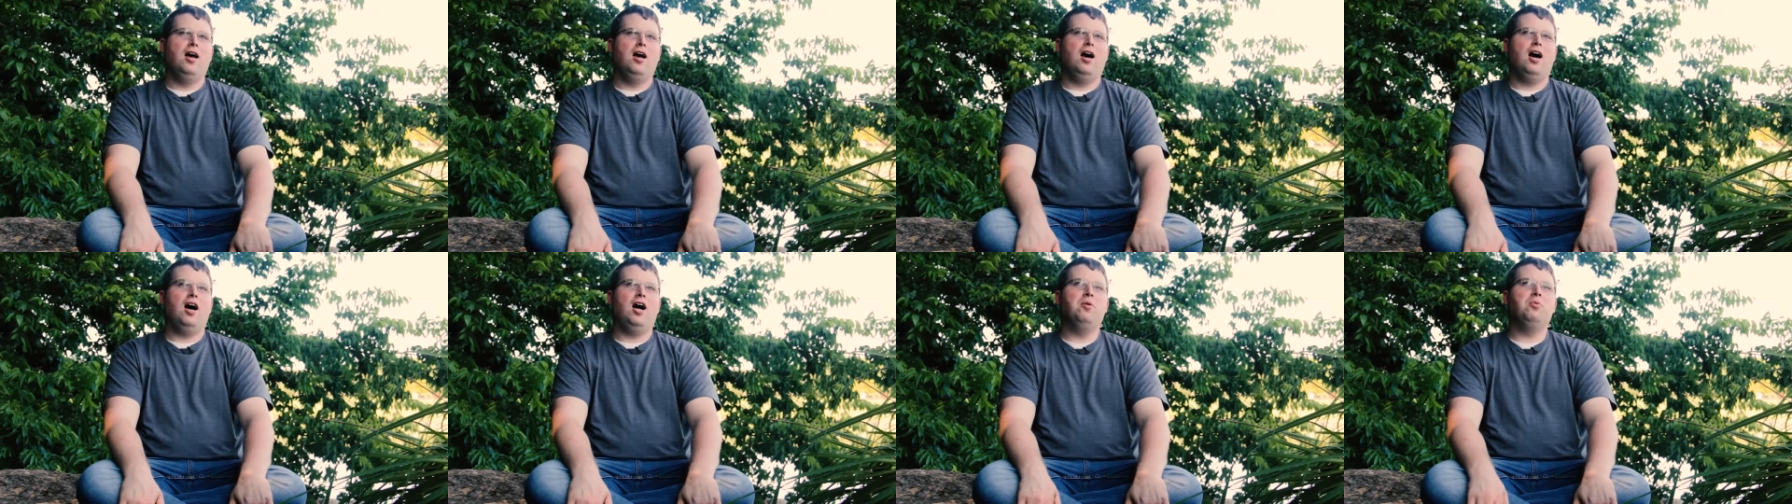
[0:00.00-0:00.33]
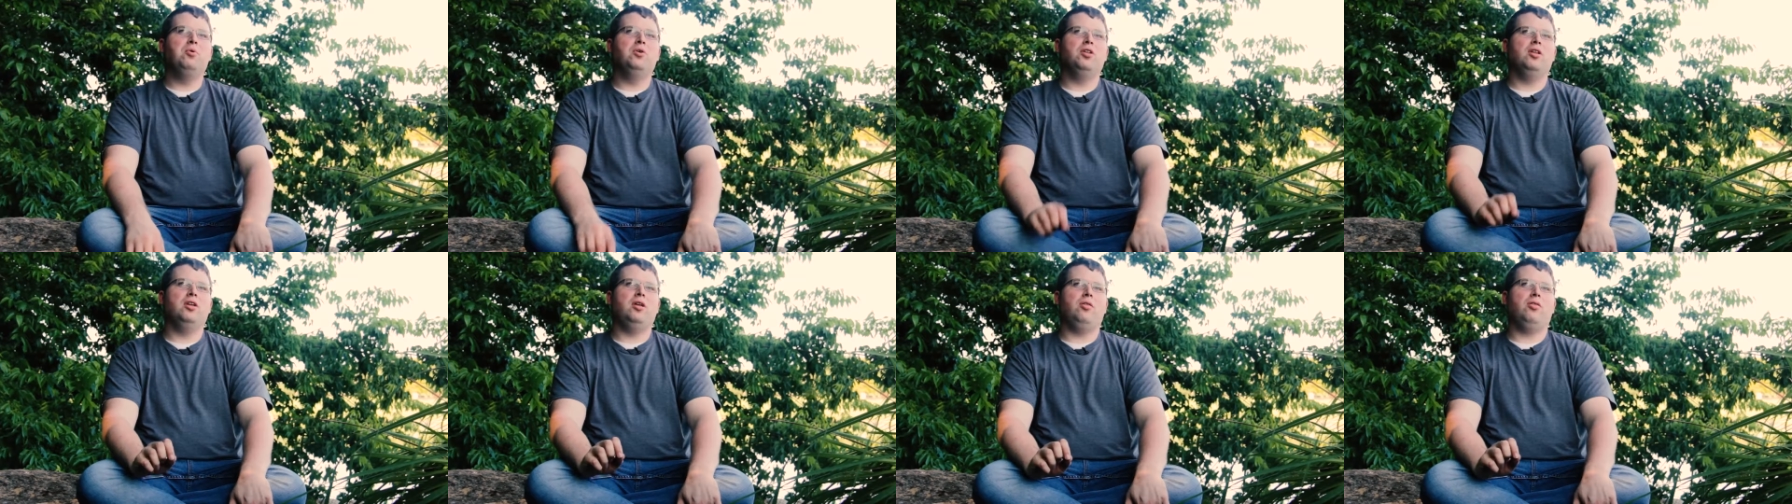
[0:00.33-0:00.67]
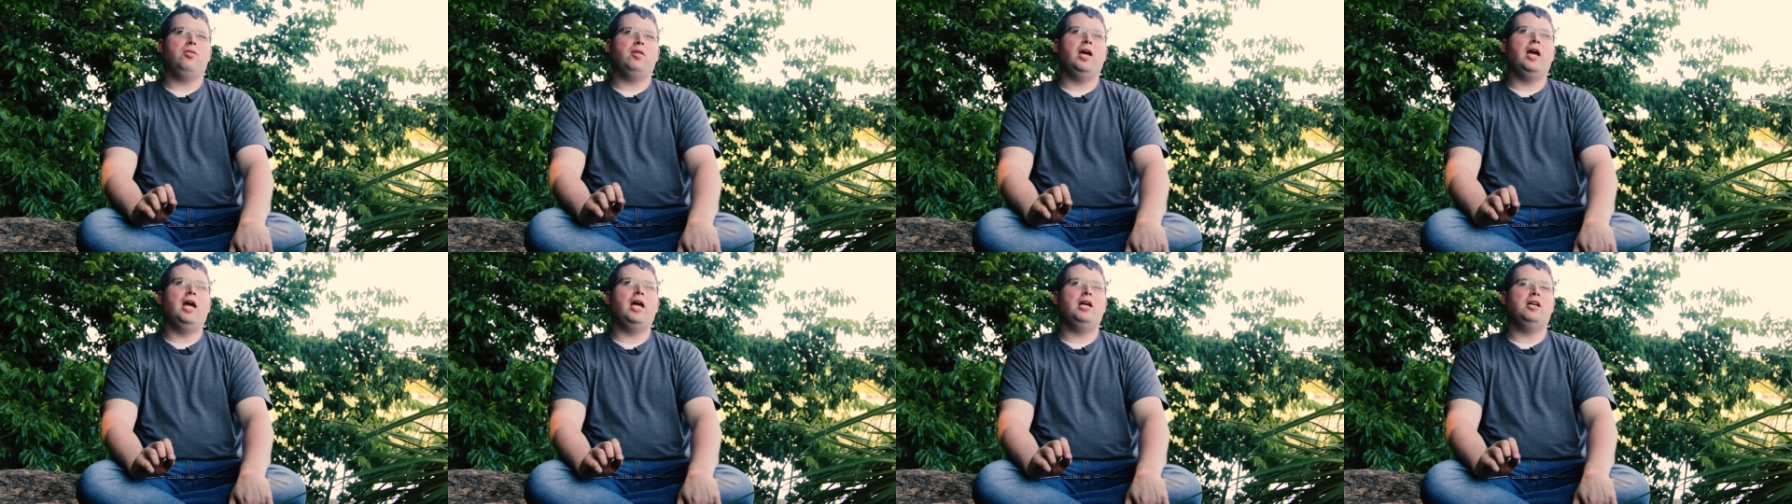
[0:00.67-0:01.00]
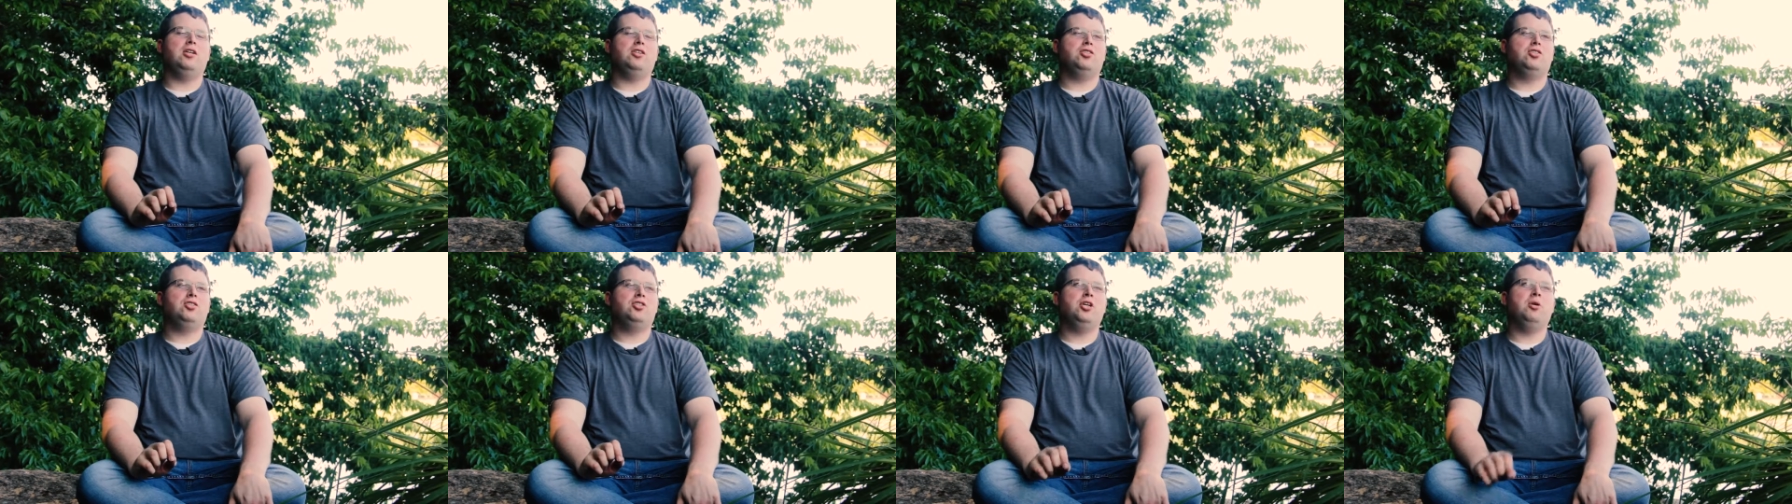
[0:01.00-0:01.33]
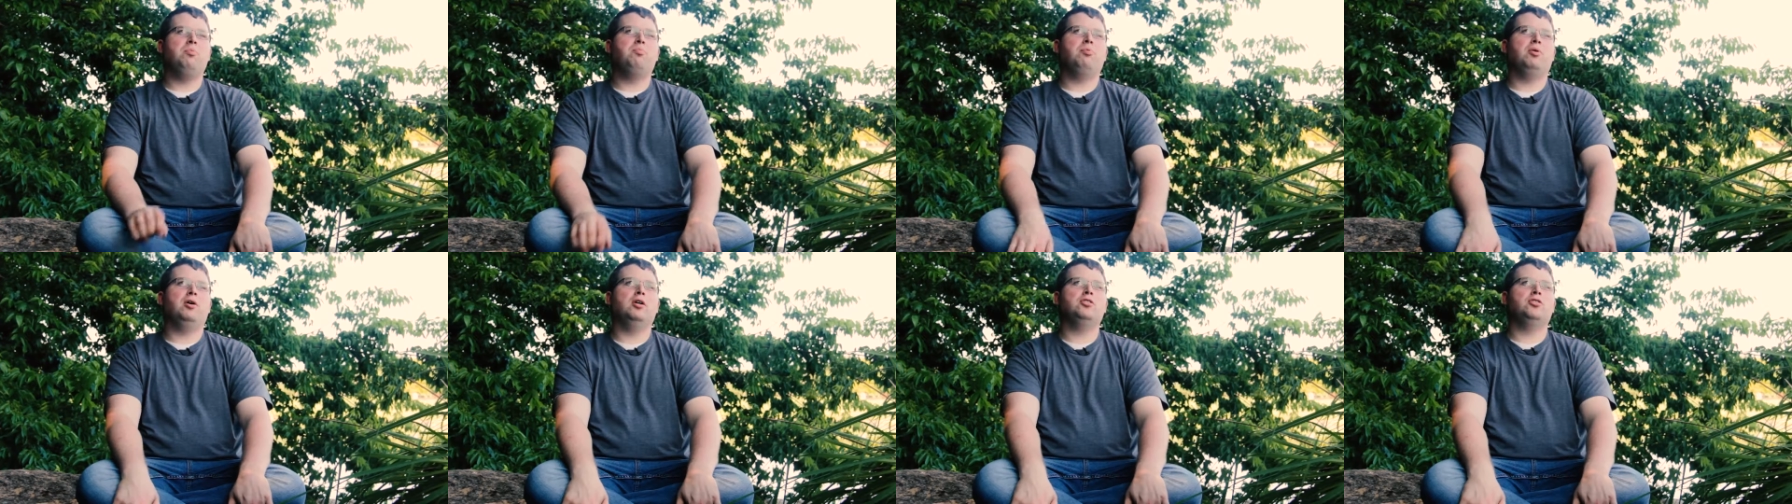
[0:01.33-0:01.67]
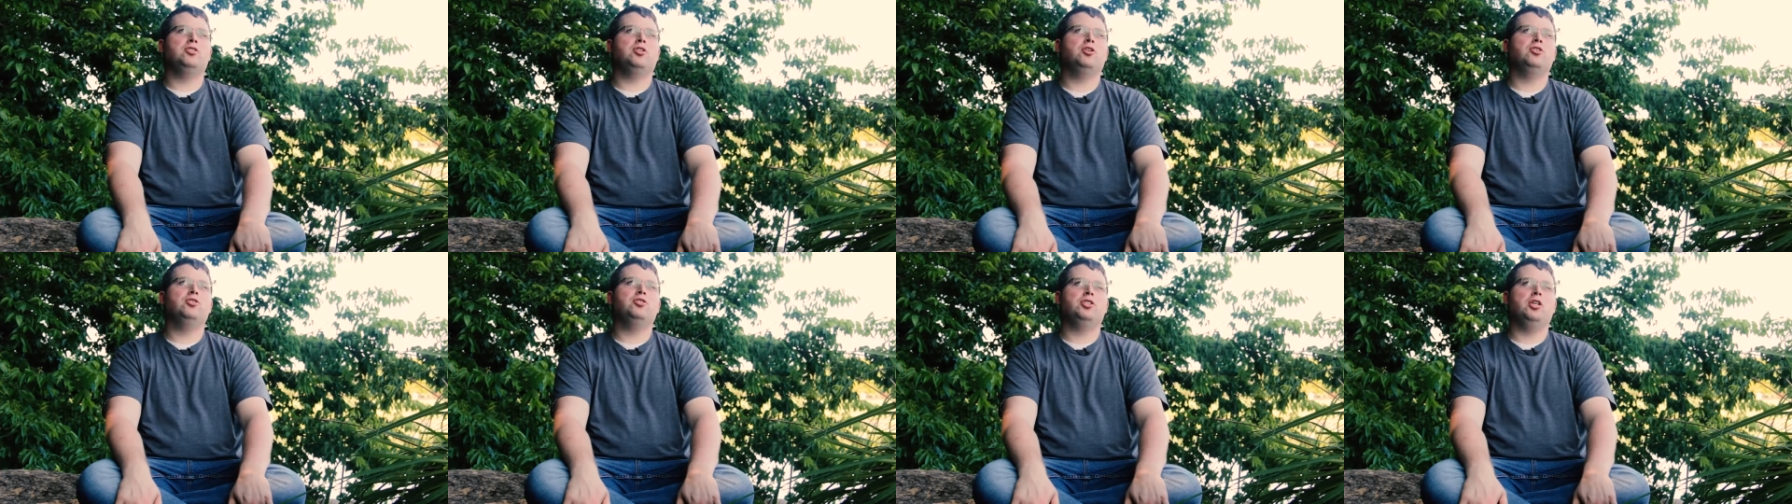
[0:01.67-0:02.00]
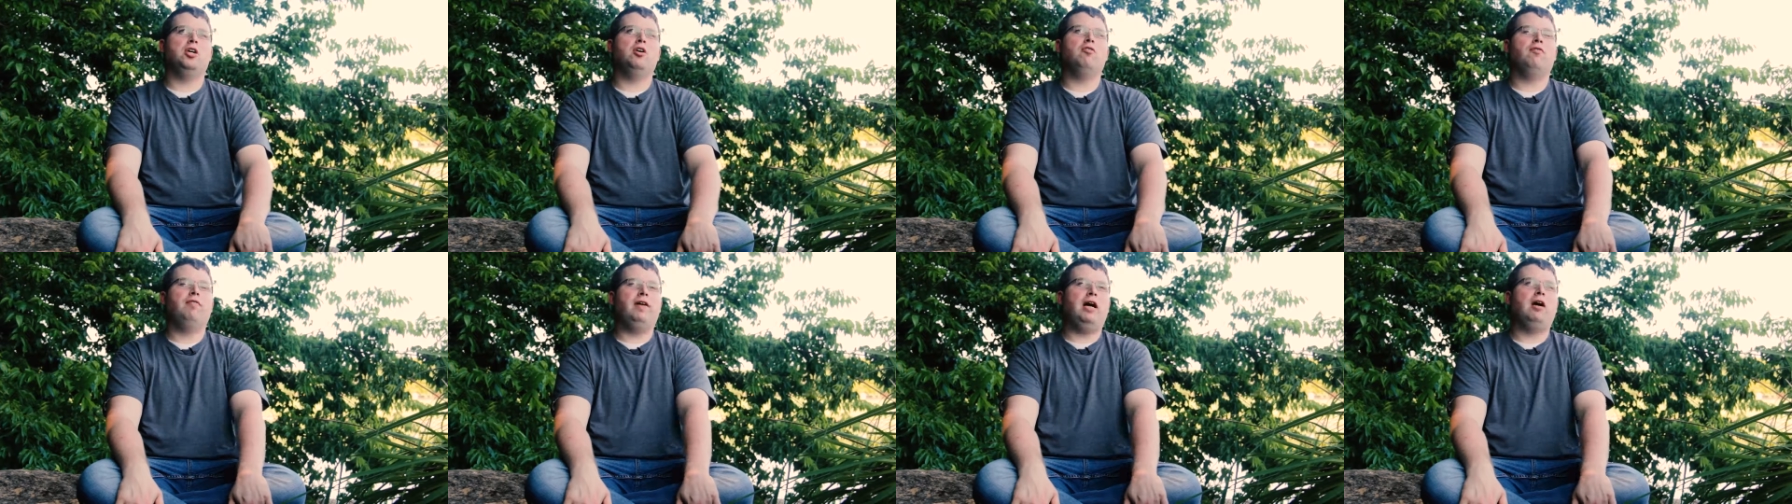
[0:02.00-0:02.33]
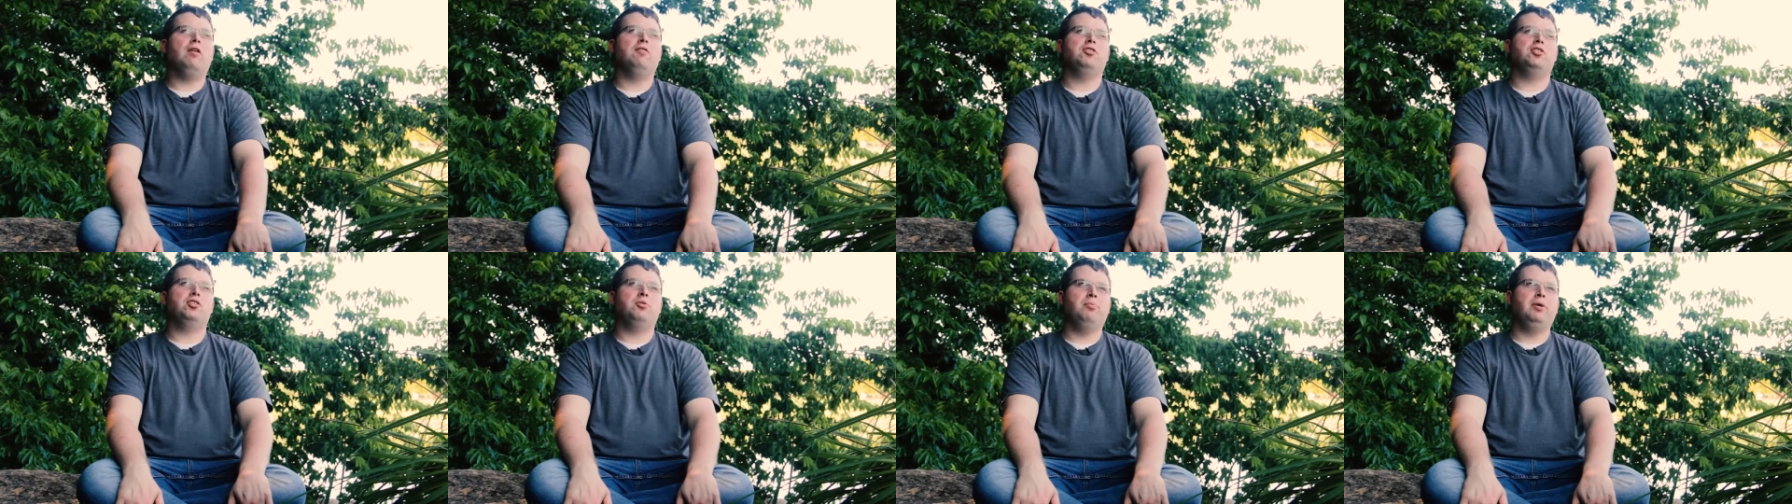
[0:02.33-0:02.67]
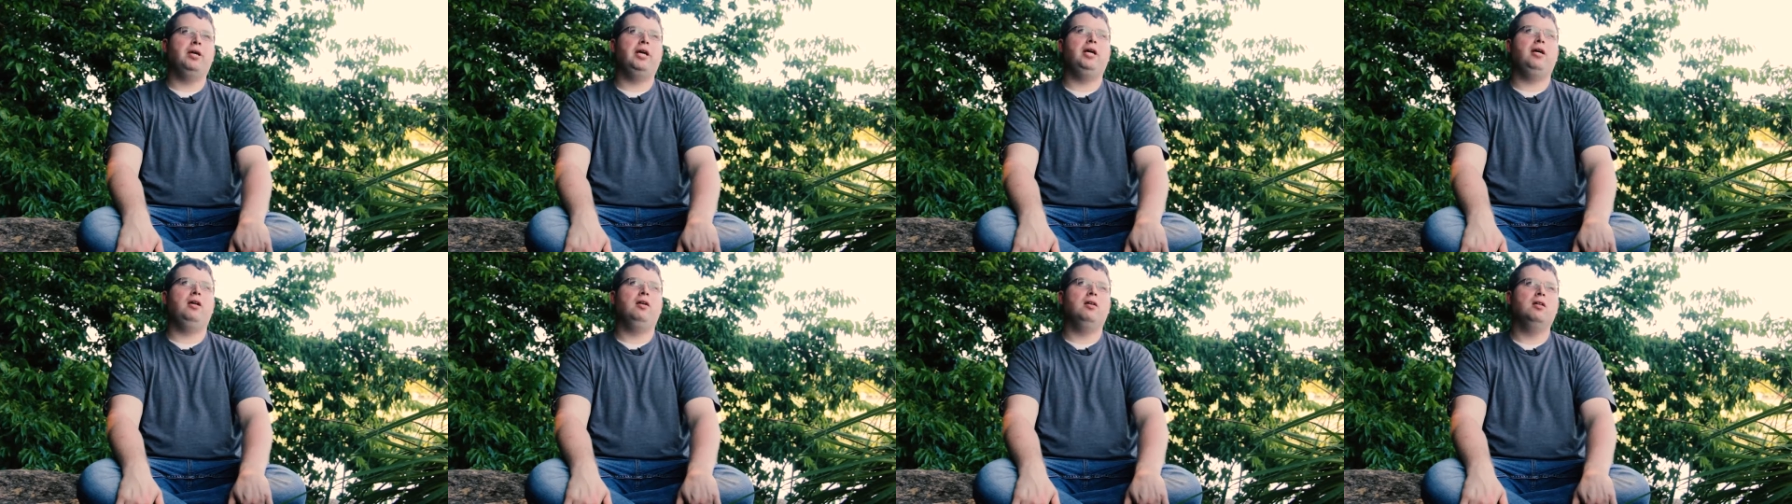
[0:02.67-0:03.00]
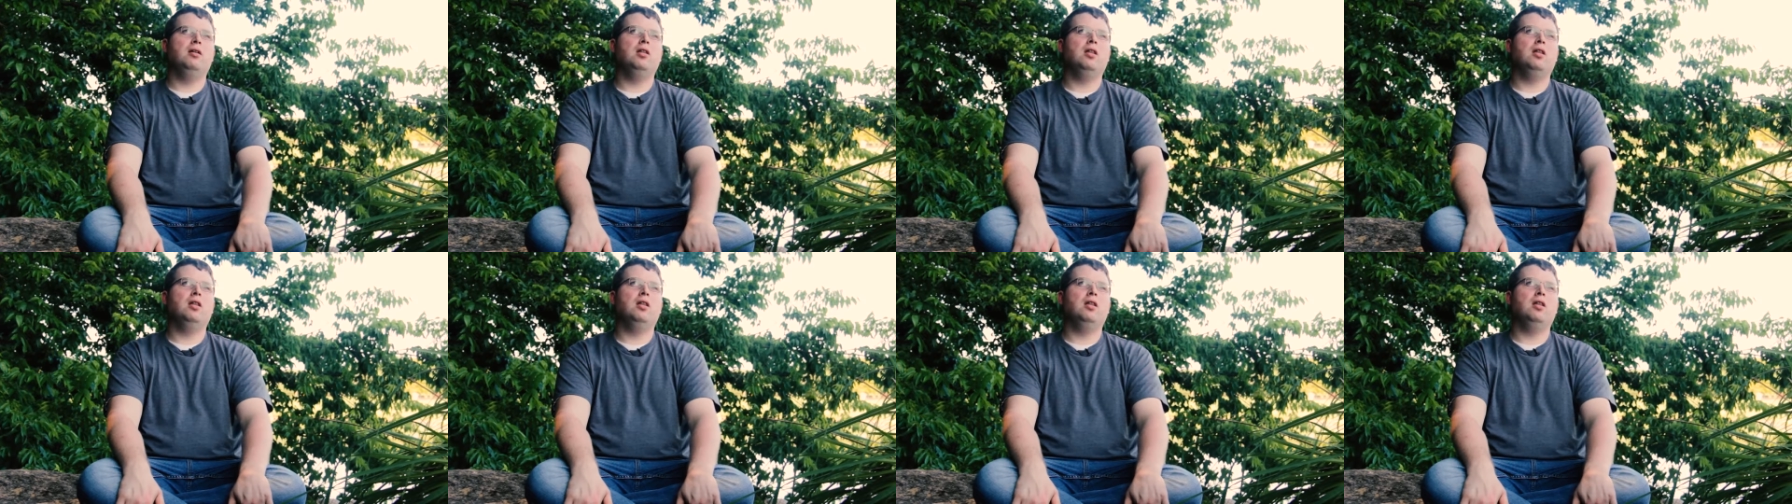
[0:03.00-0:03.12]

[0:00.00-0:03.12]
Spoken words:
I really think she puts herself out to me,